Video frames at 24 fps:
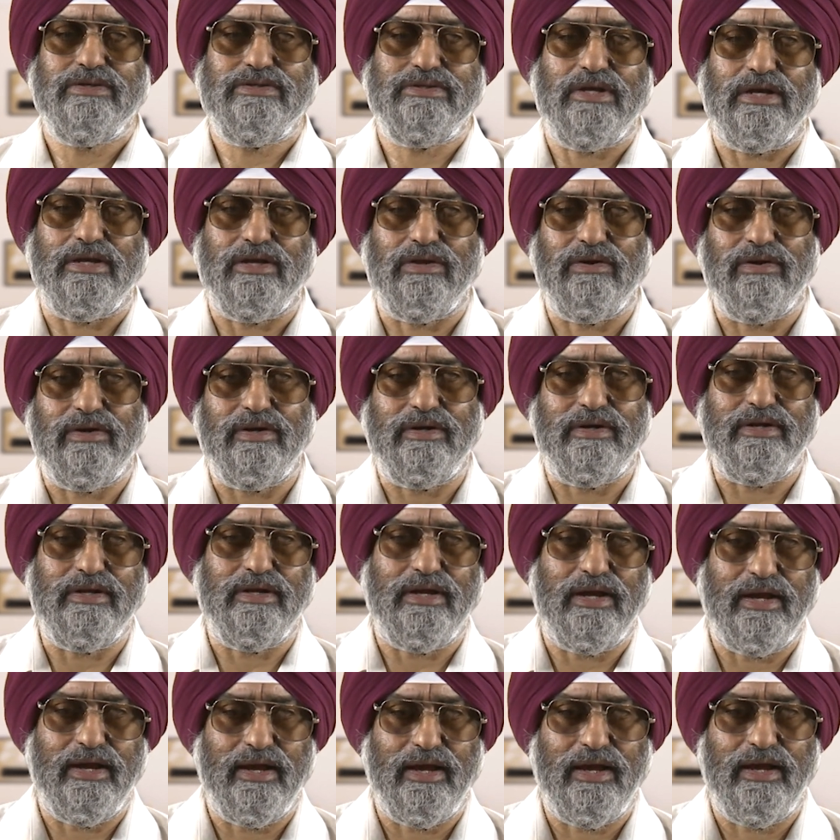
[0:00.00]
security
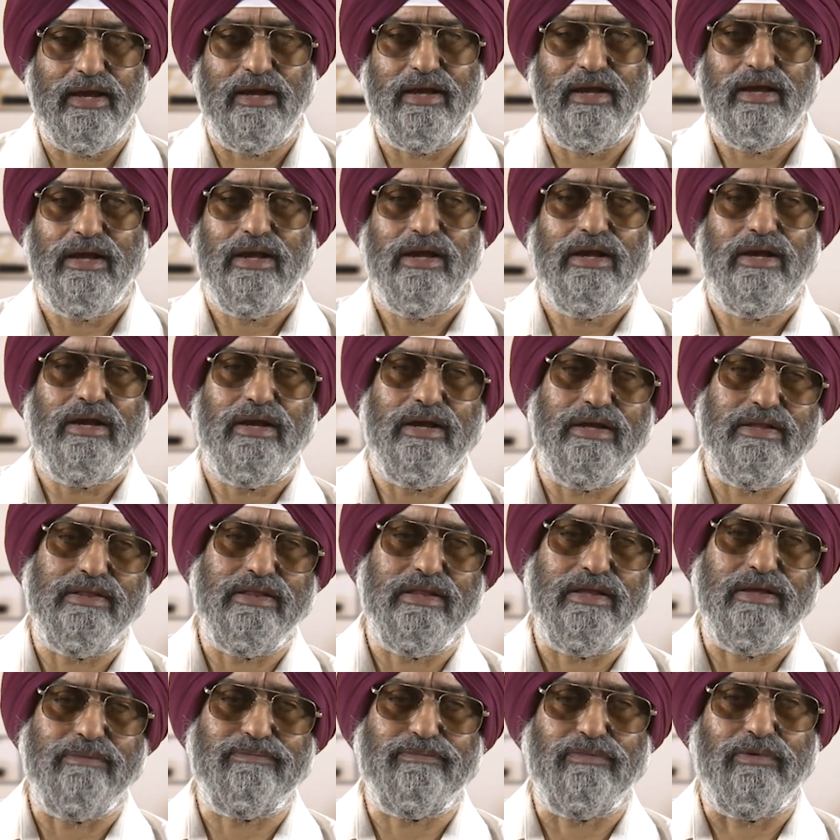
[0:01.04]
A in
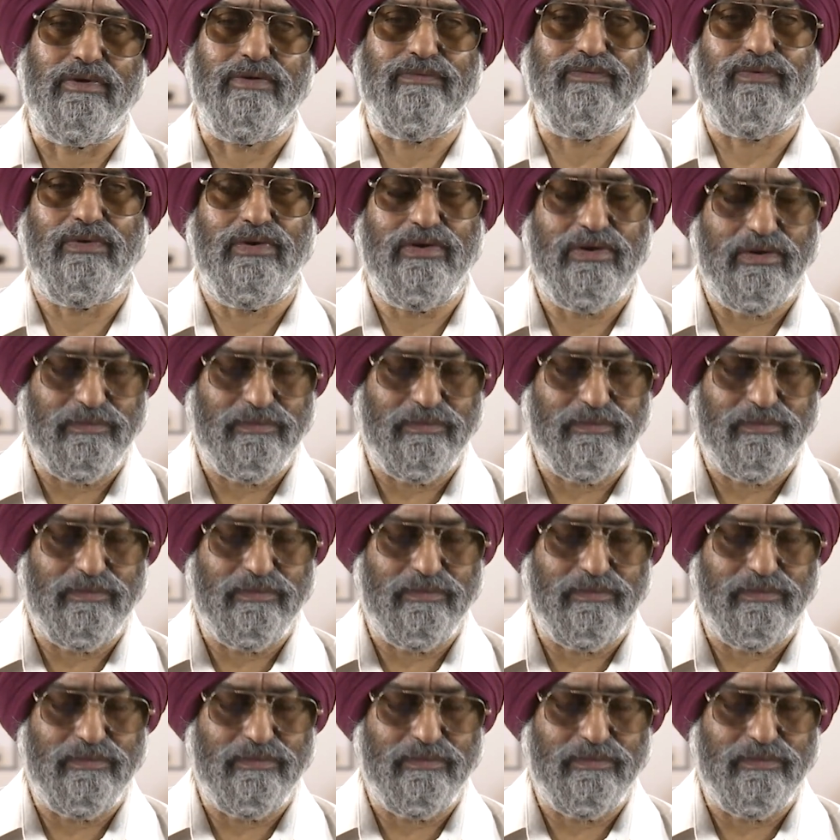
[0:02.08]
the portfolio